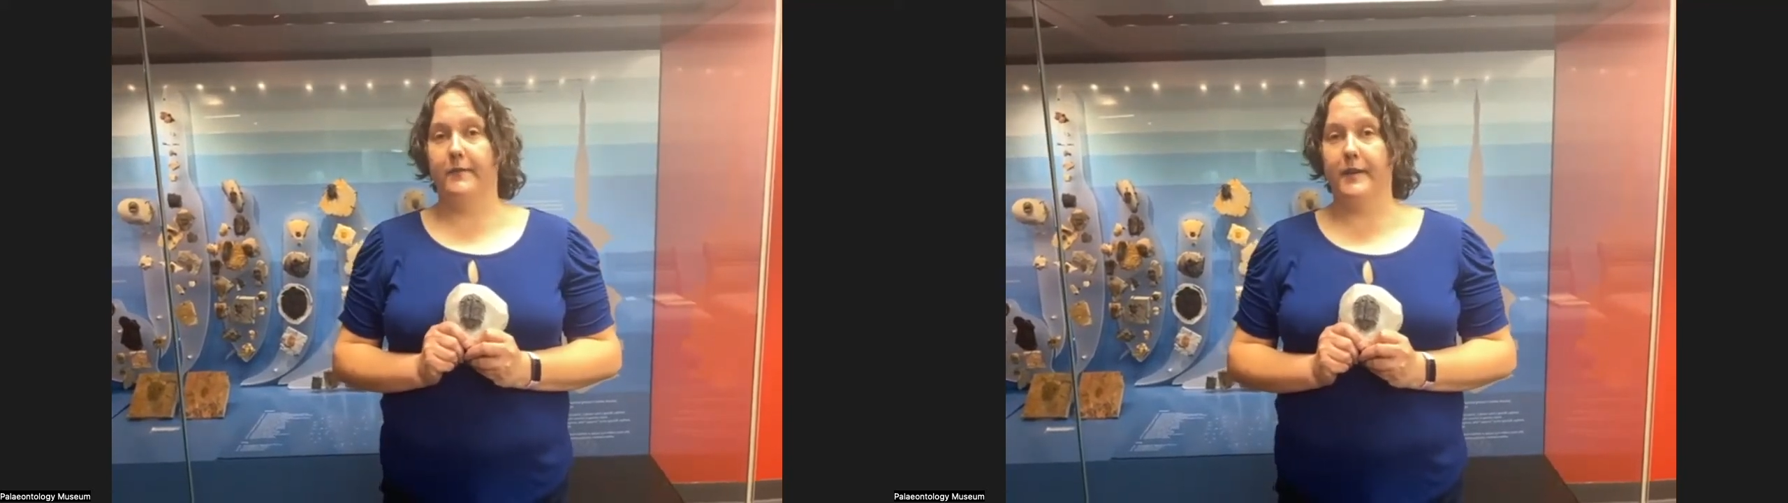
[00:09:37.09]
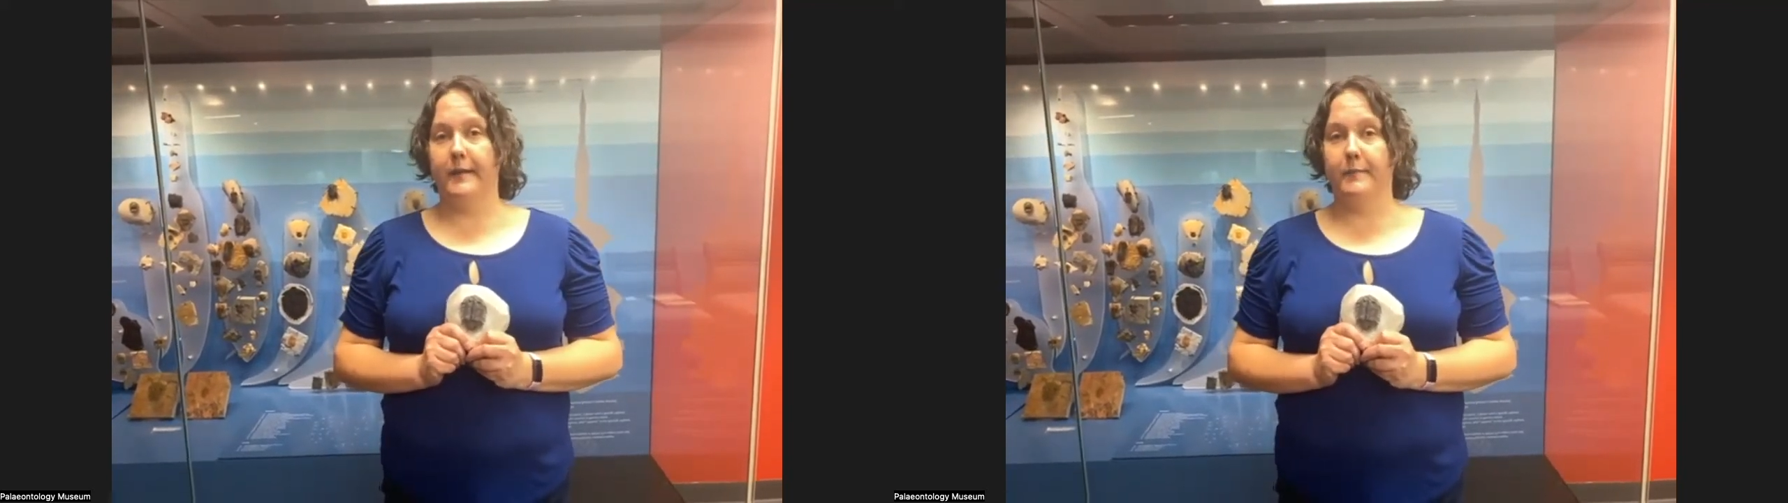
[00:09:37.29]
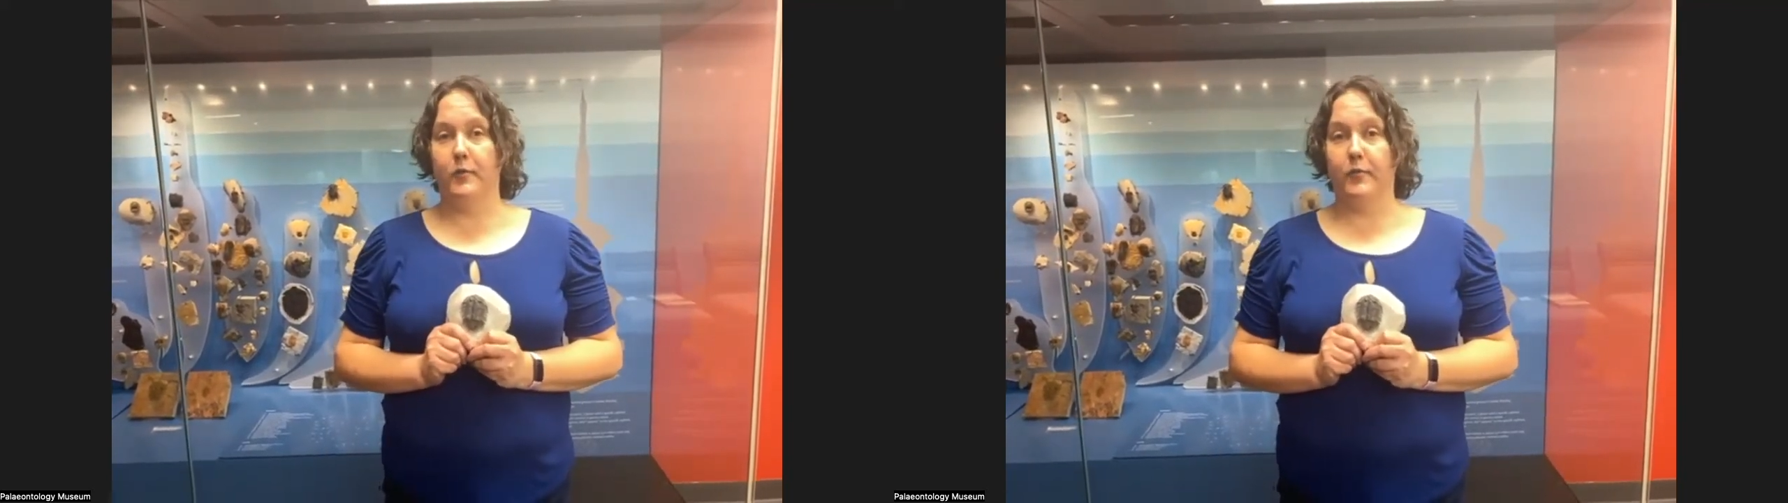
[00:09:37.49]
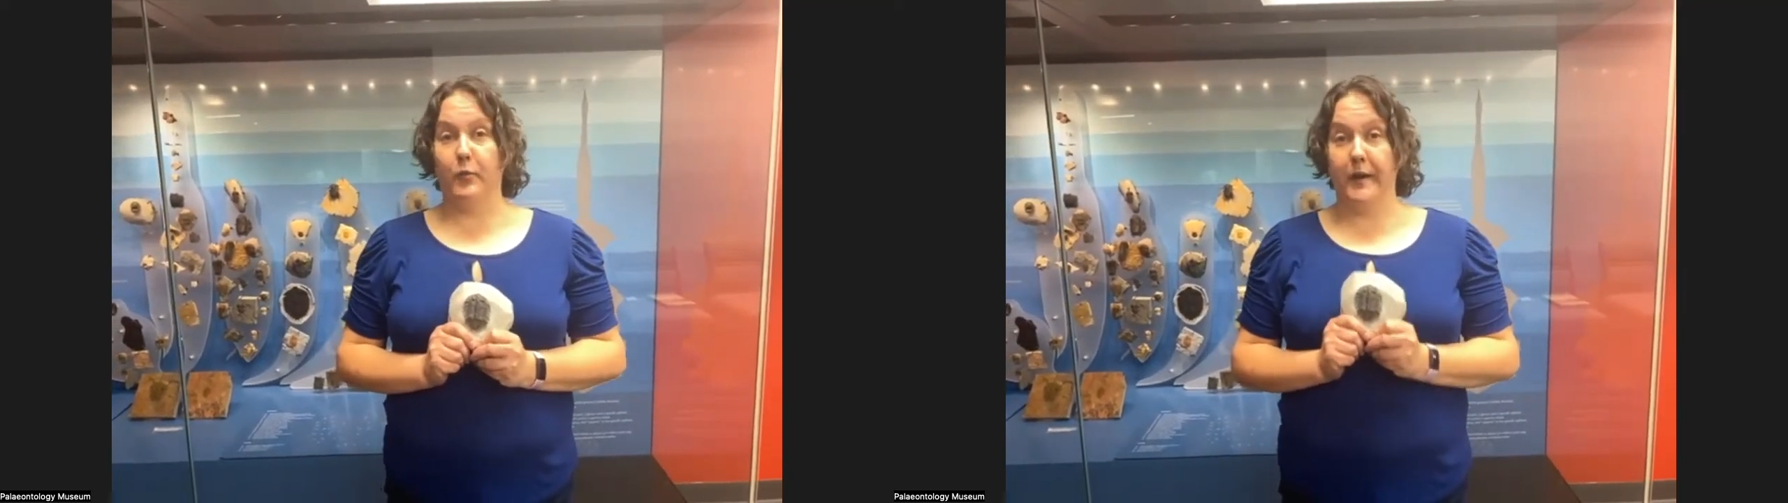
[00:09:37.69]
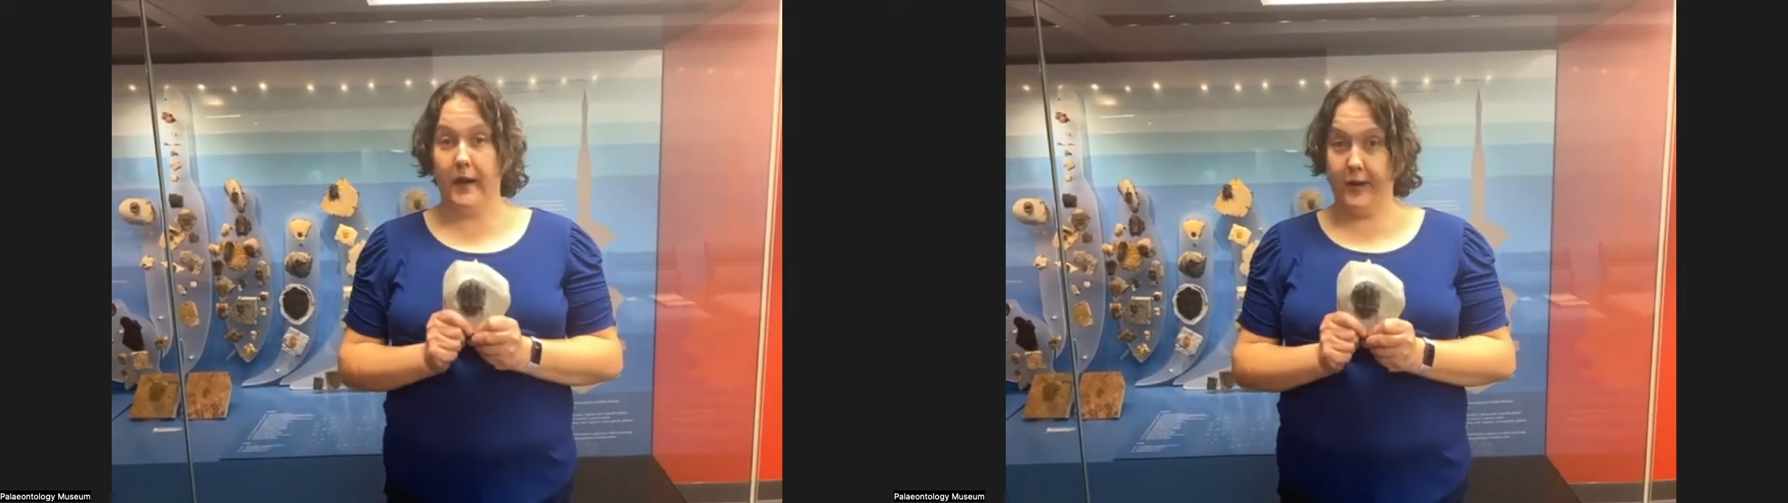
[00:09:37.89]
named over
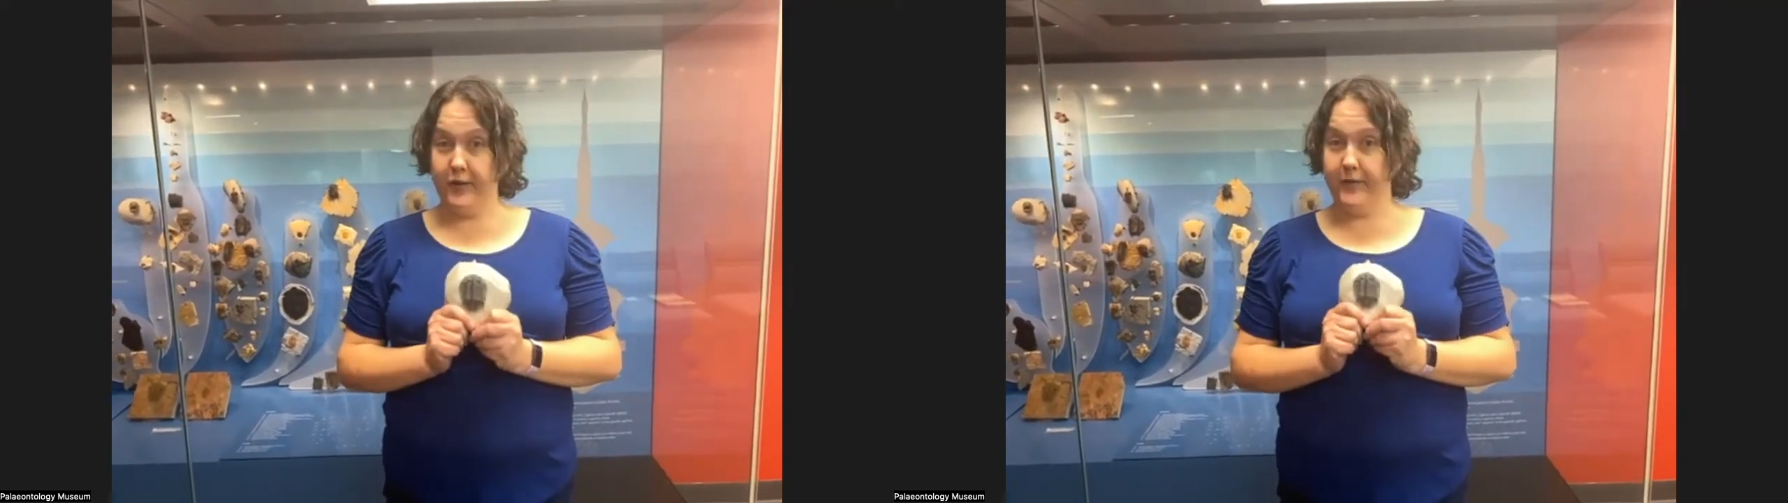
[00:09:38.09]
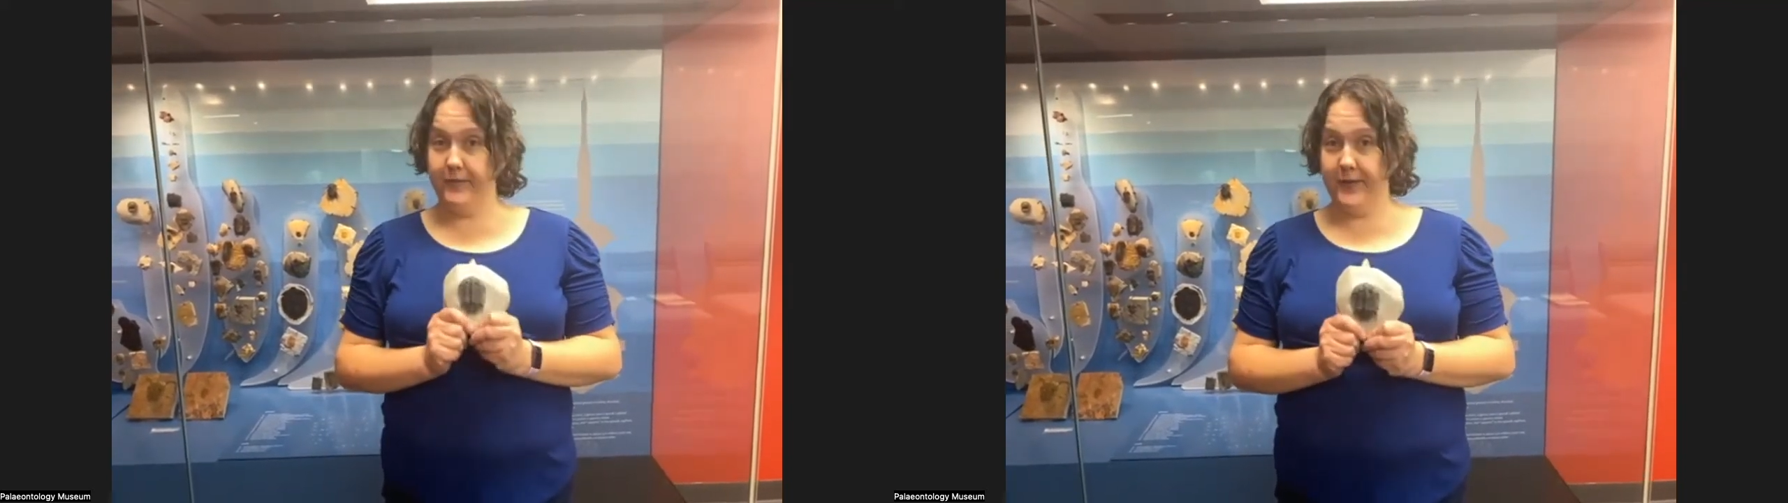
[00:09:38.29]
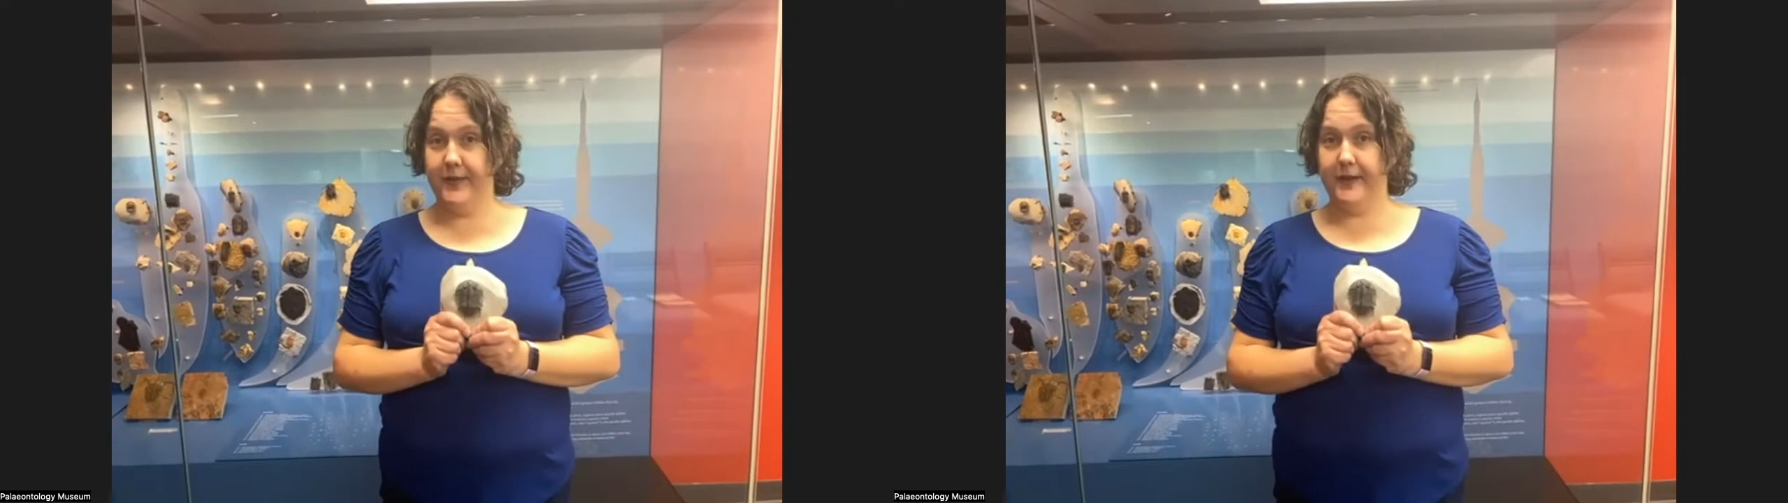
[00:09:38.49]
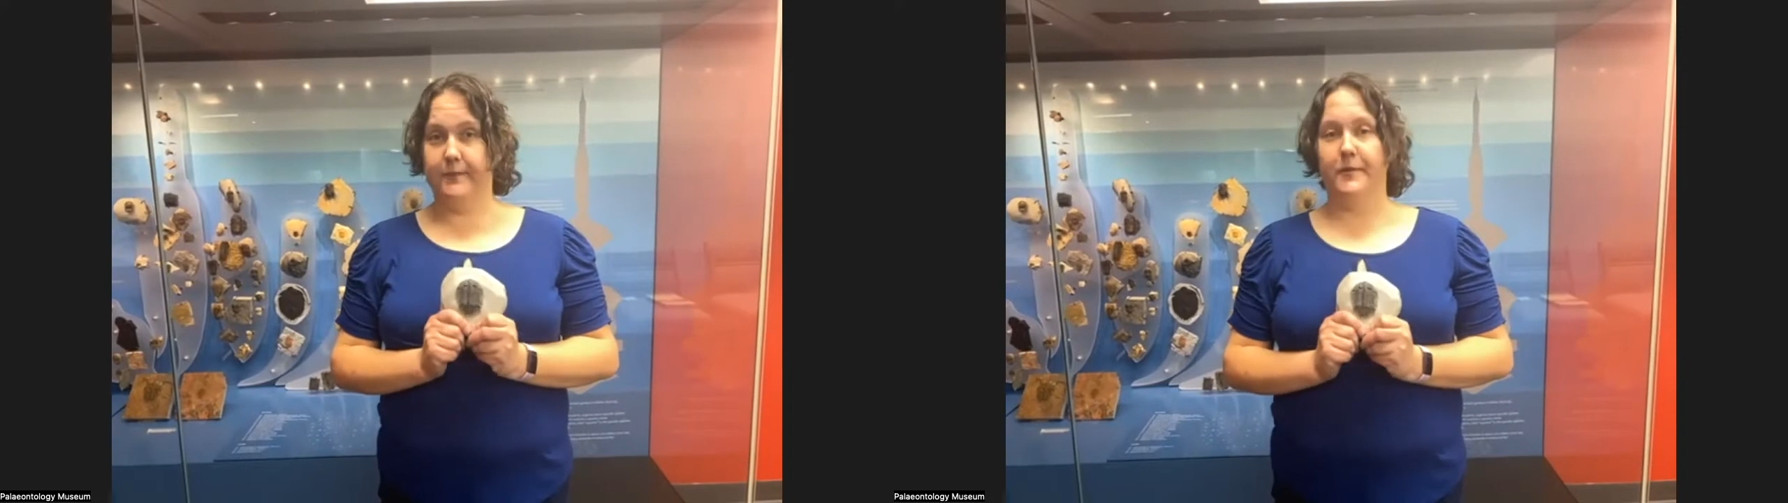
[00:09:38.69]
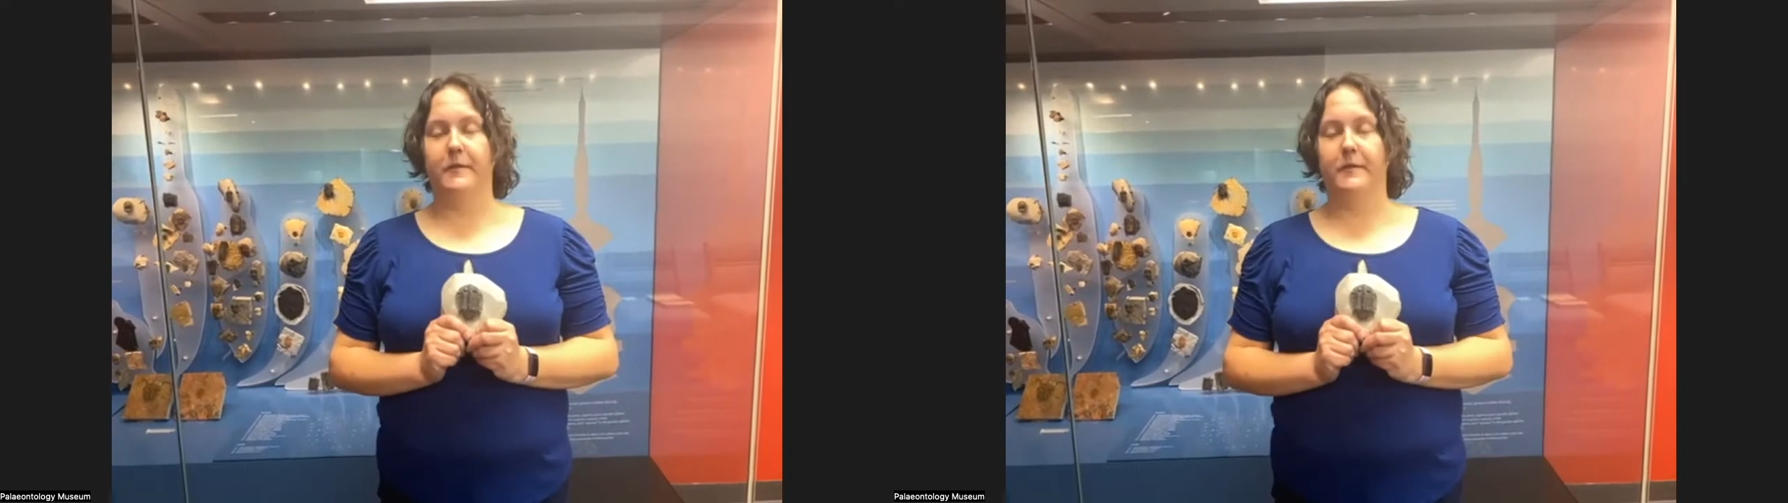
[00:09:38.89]
150 different